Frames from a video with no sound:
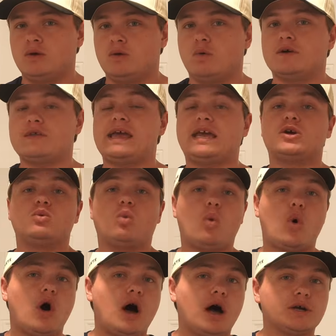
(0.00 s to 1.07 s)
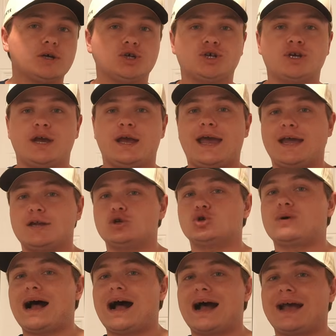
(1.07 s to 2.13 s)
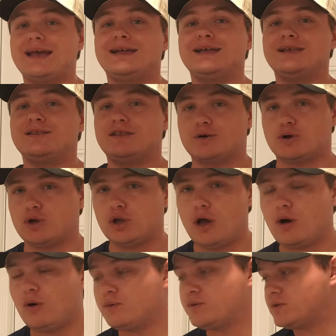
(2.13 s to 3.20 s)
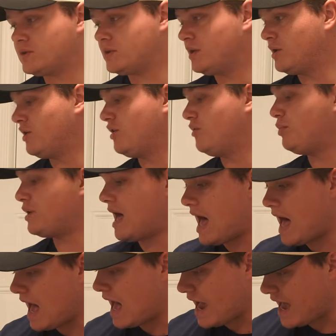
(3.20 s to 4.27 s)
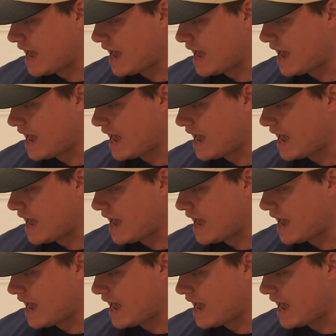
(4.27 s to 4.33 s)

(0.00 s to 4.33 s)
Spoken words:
where they can wash and dry their clothes. But I